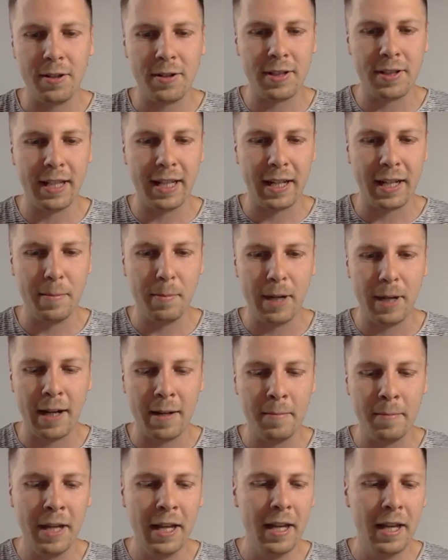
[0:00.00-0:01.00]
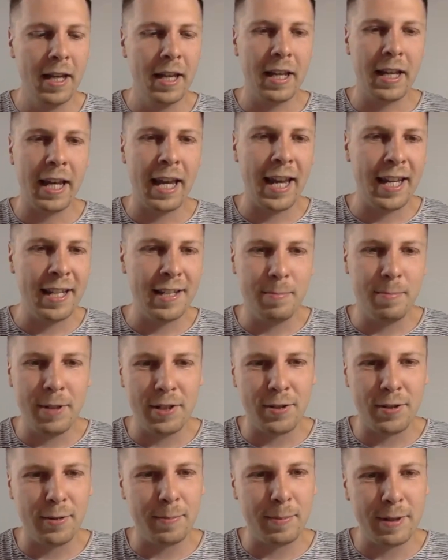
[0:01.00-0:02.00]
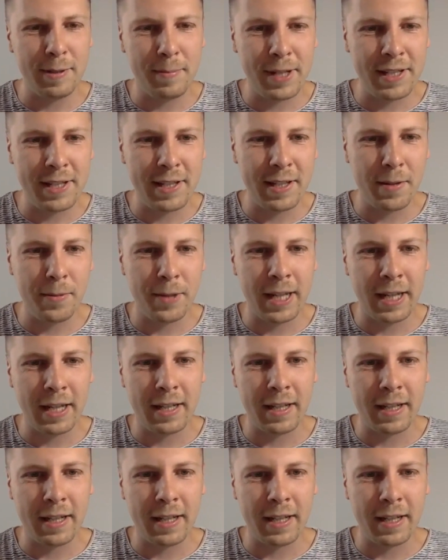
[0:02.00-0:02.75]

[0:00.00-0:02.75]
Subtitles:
like a mom. Hey, it's been super busy week with